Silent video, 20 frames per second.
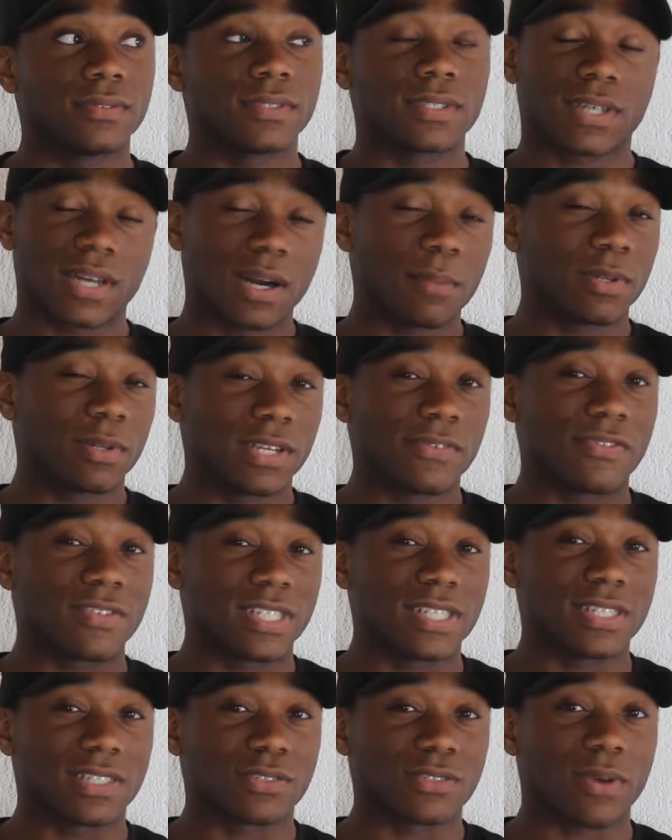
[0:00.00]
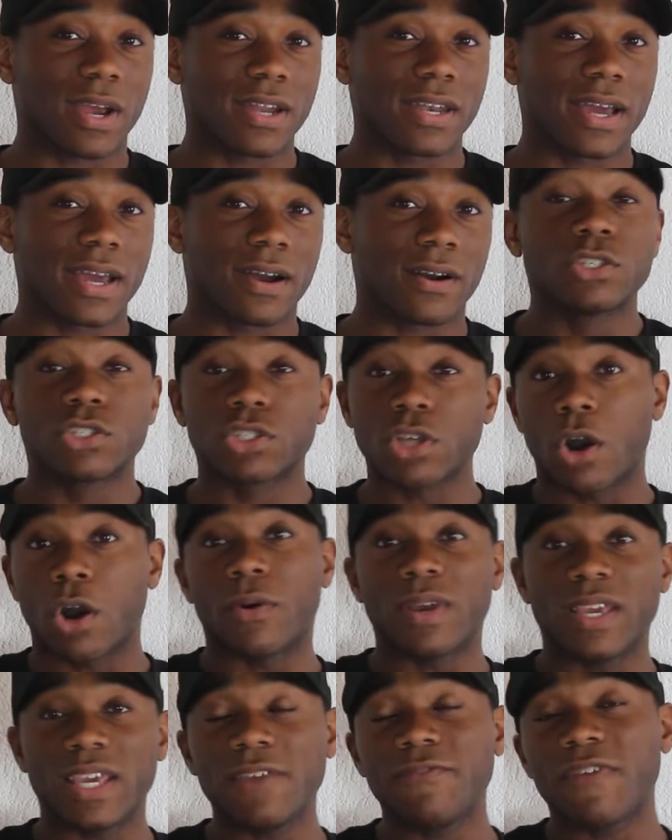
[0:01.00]
it's a couple different seasons right now.
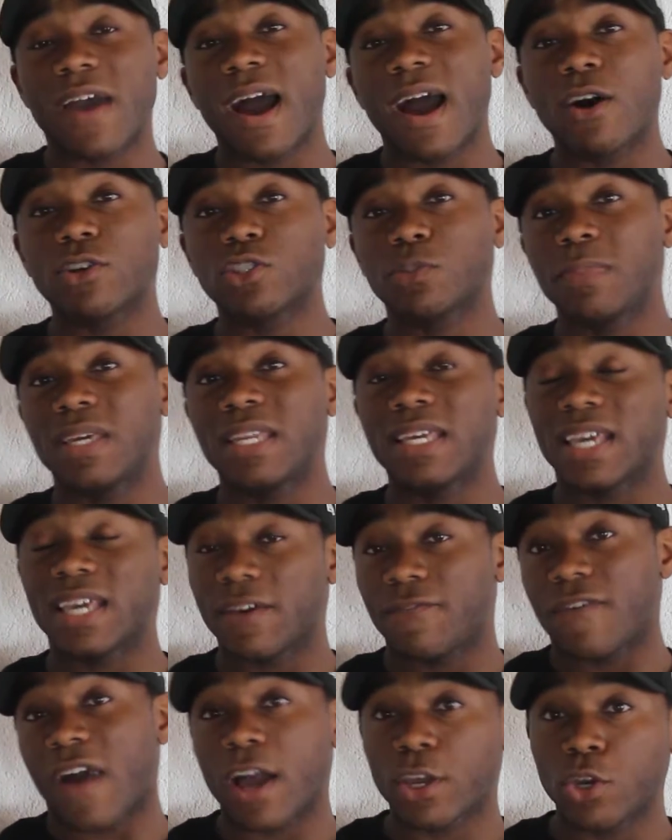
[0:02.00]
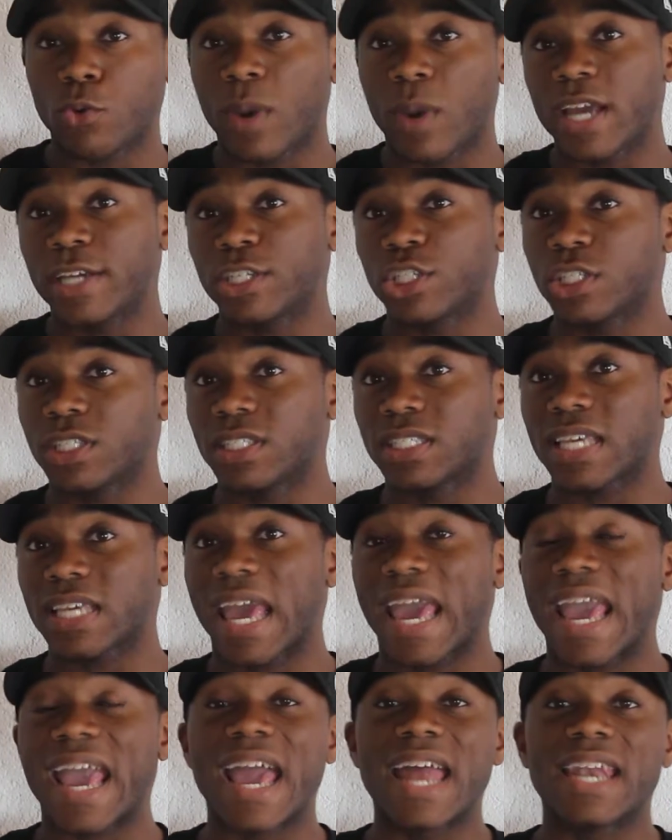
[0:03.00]
So evals meaning evaluations
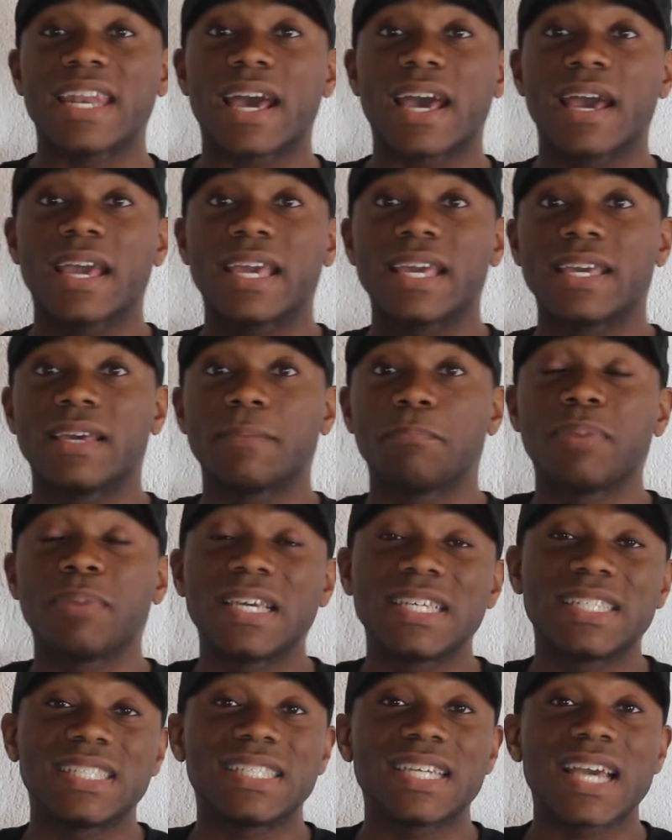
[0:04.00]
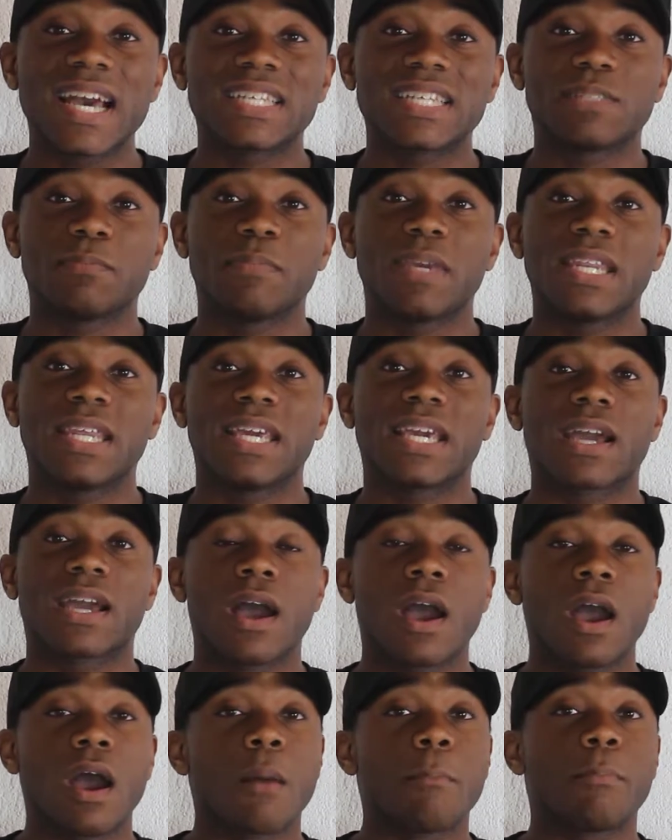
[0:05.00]
and PCS
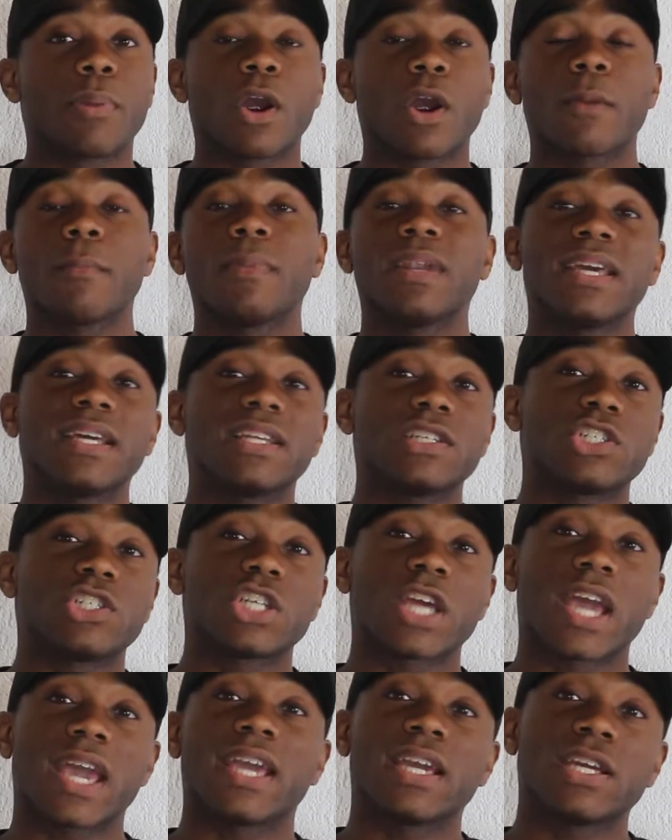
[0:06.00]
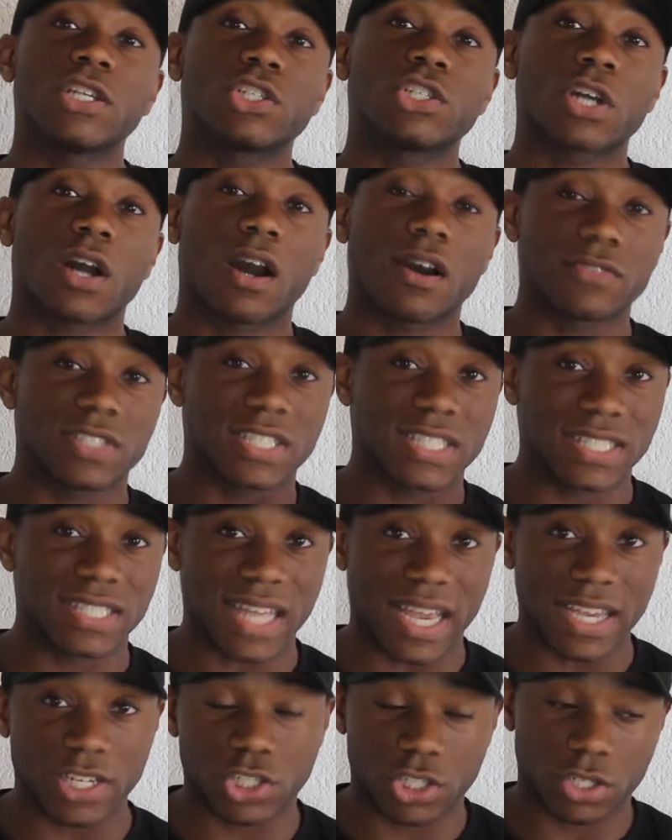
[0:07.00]
meaning permanent change of
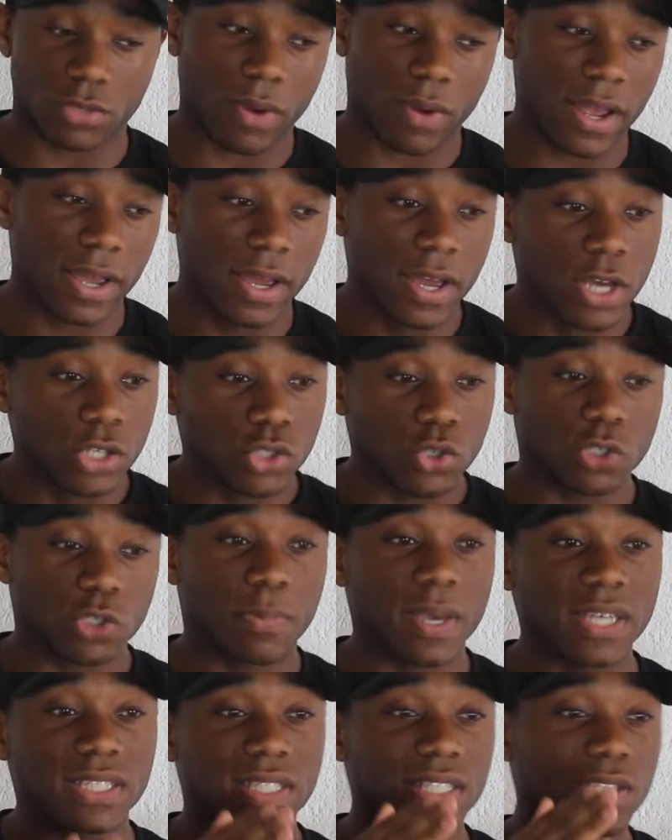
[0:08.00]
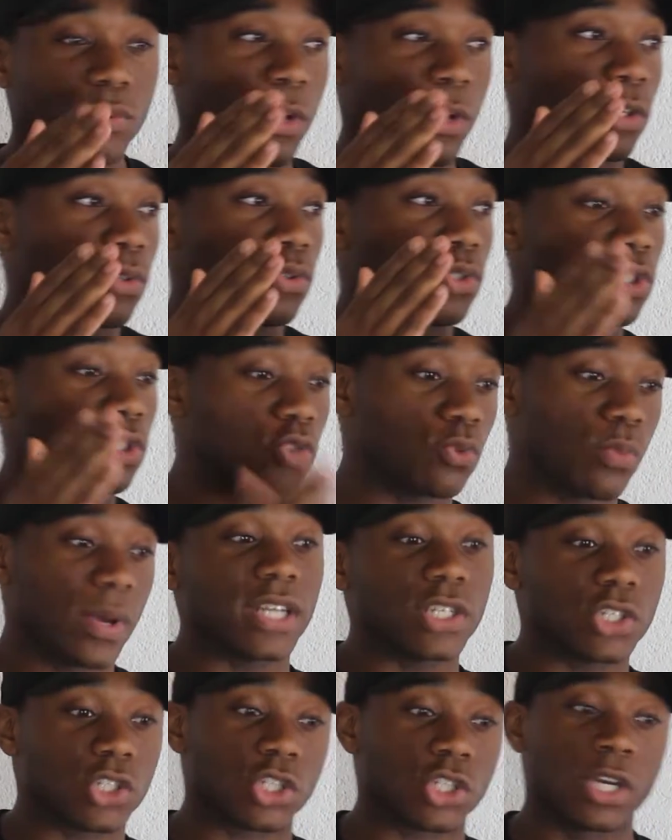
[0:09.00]
station, right? So it's basically where you
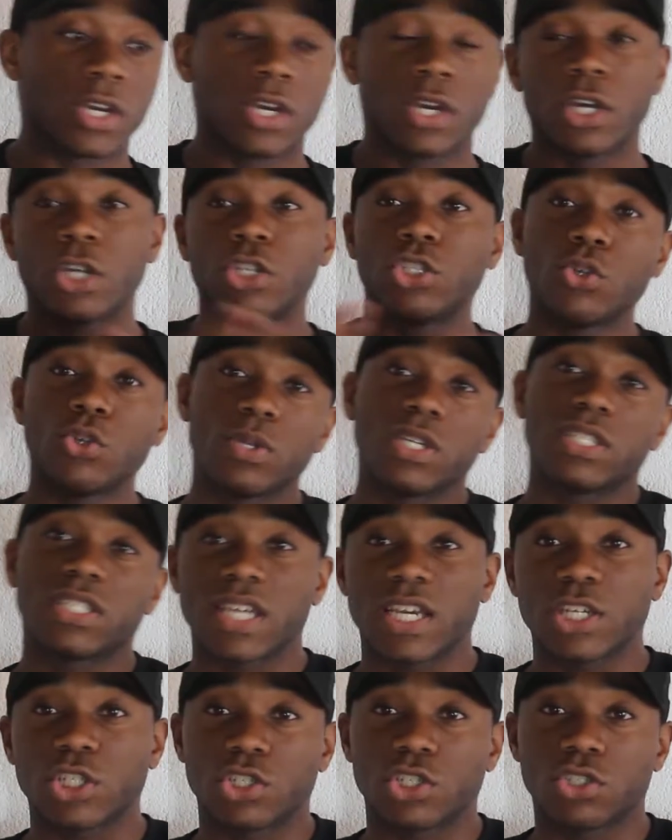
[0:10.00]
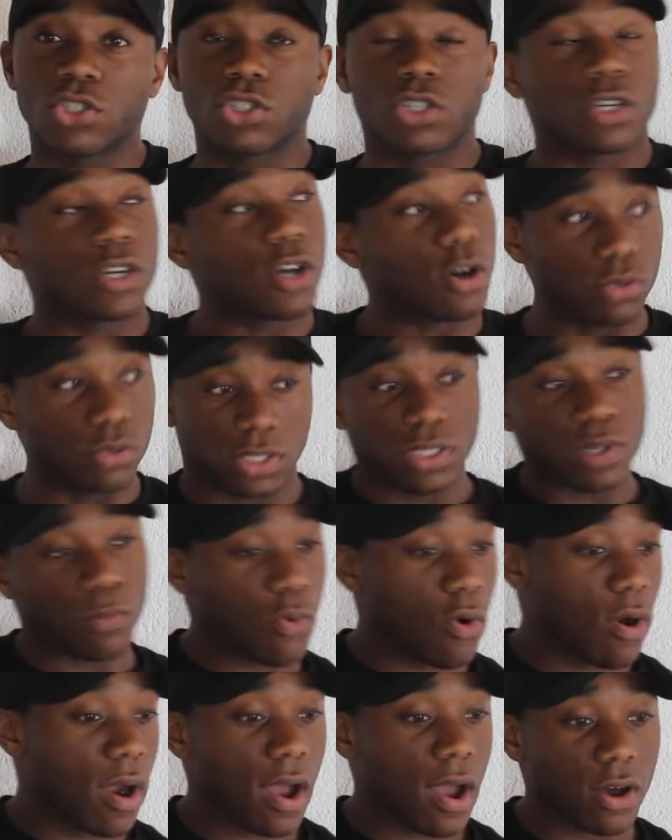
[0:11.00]
switch duty stations, you go
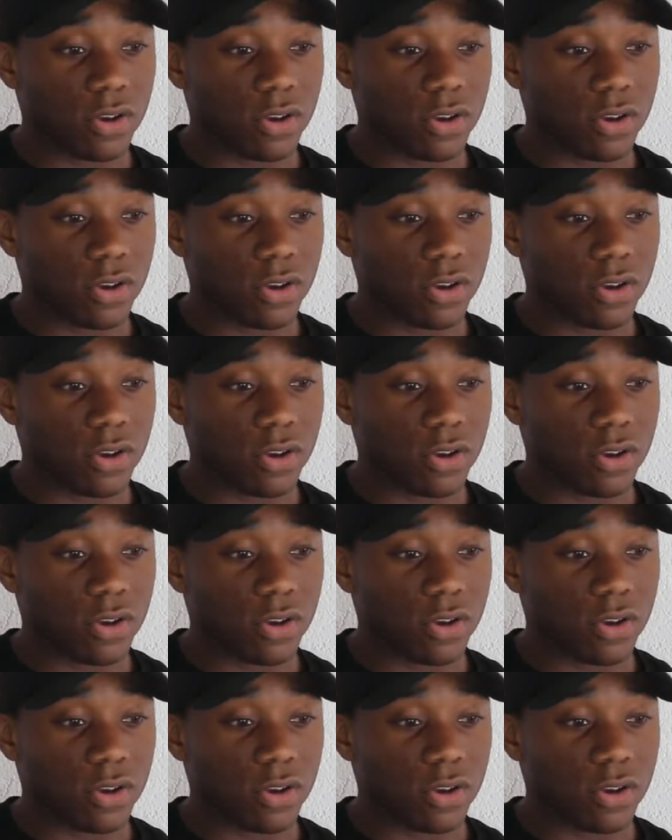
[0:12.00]
somewhere